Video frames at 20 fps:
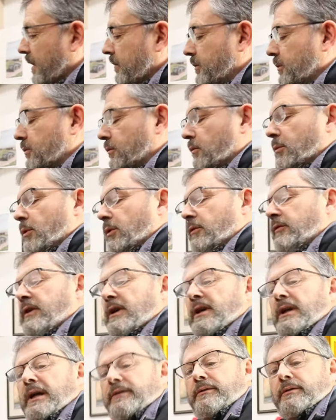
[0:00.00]
Just remove the
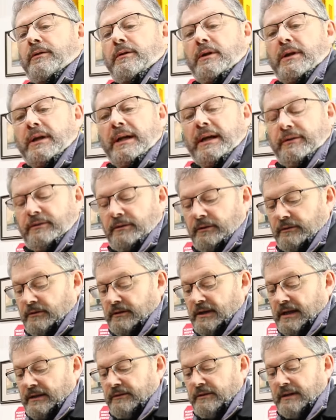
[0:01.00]
electrical collections,
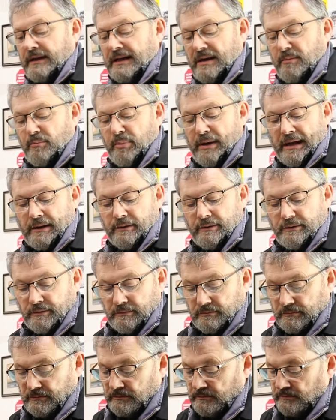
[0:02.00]
and that's the lamp out.
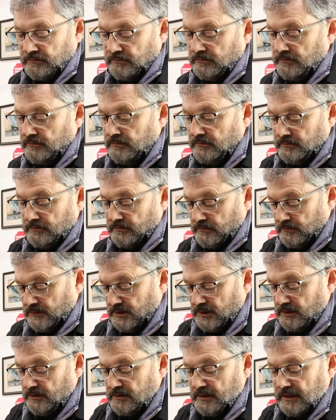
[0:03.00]

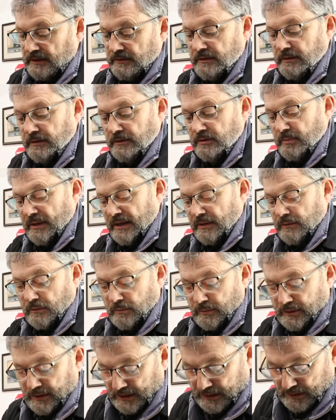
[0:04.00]
This is actually not a bad
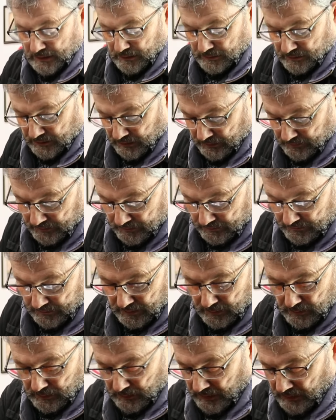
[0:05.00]
one, but they do suffer
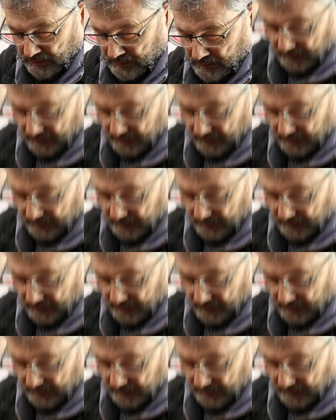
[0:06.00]
from uh,